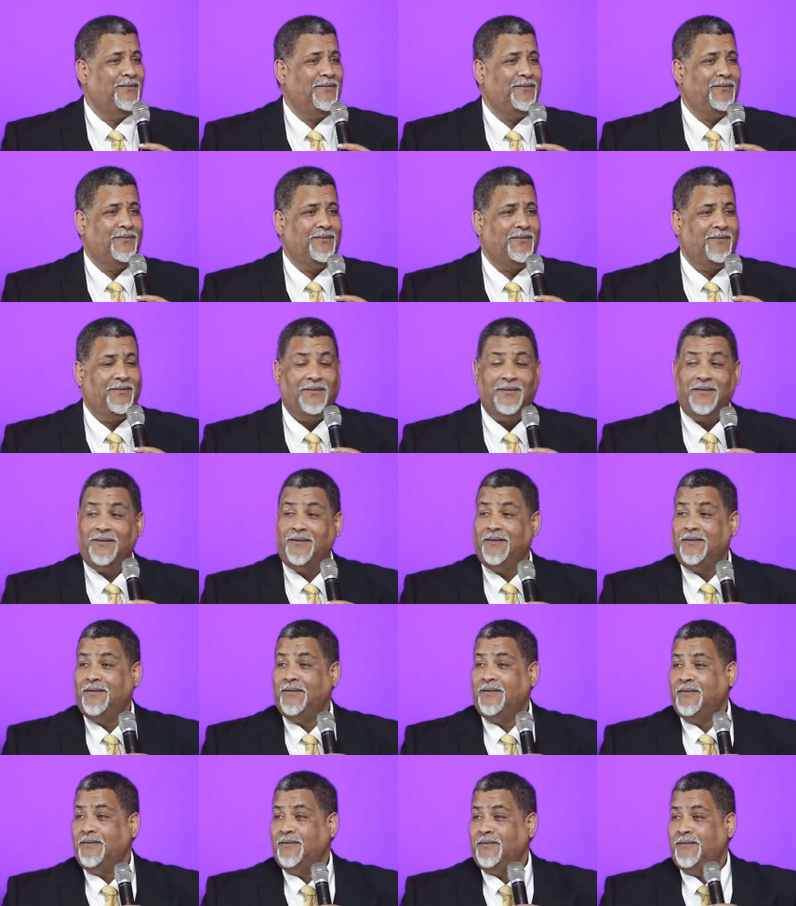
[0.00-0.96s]

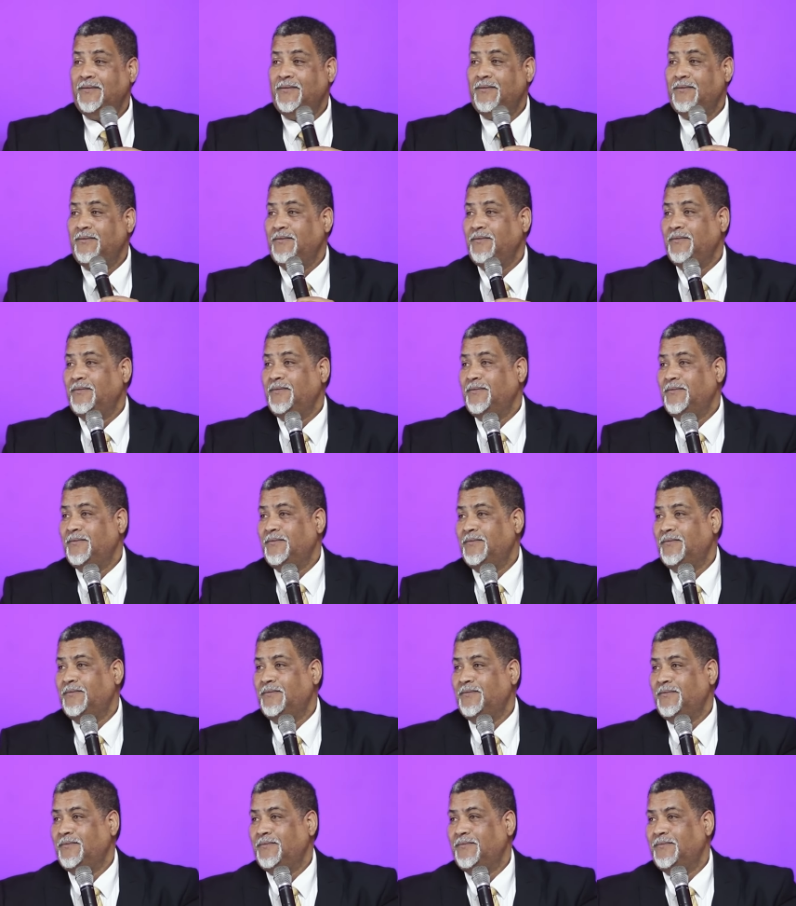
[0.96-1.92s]

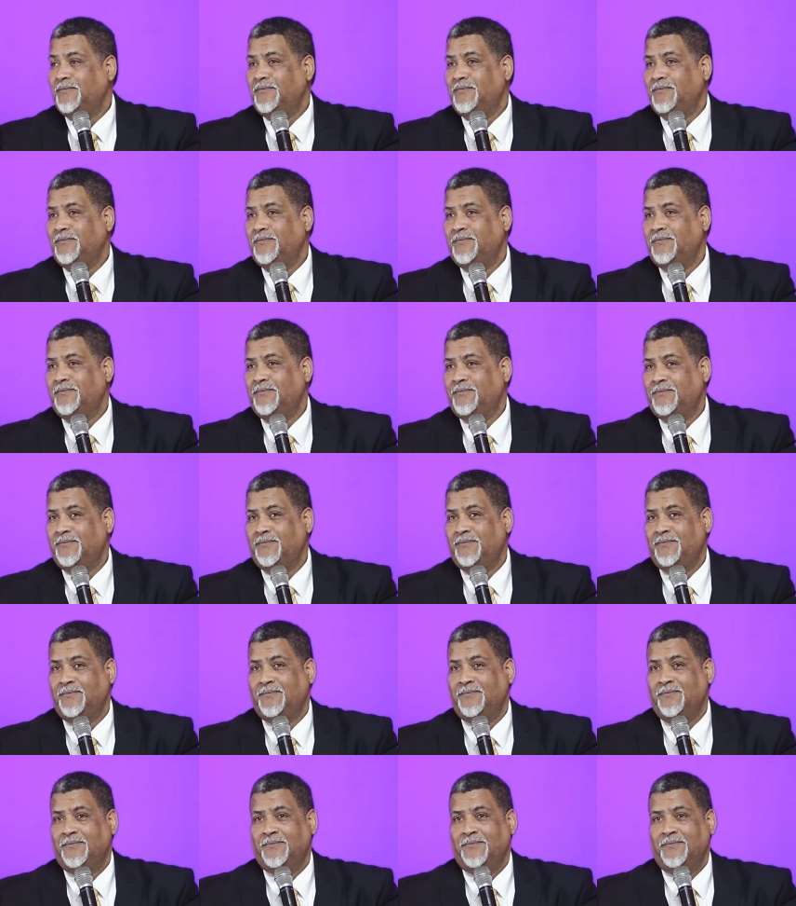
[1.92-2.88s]

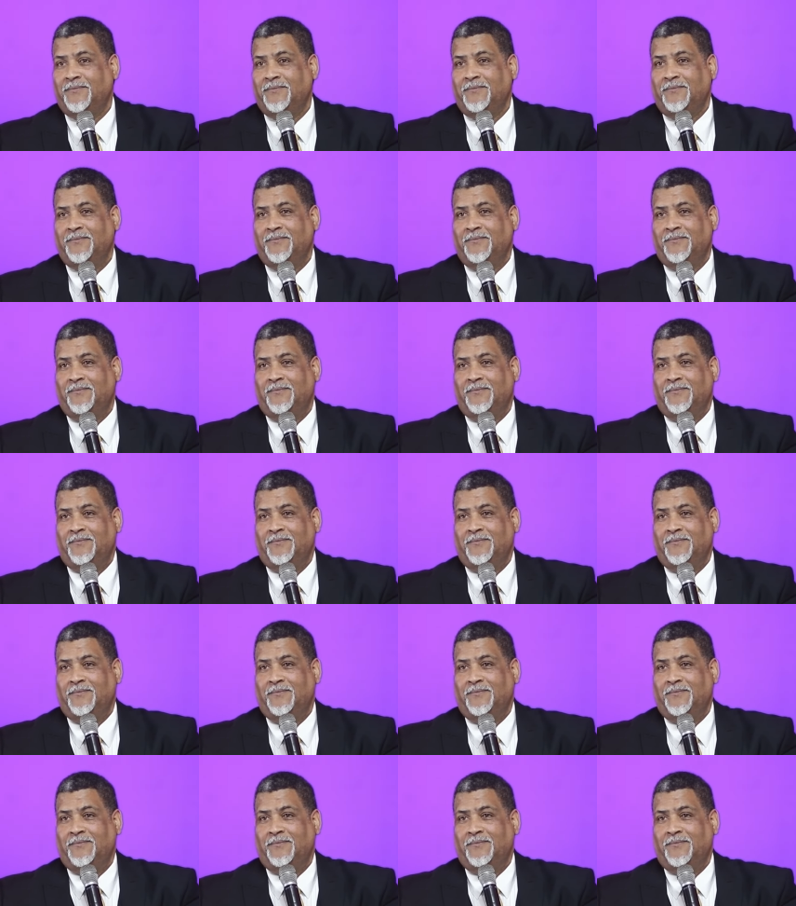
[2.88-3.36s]
(silence)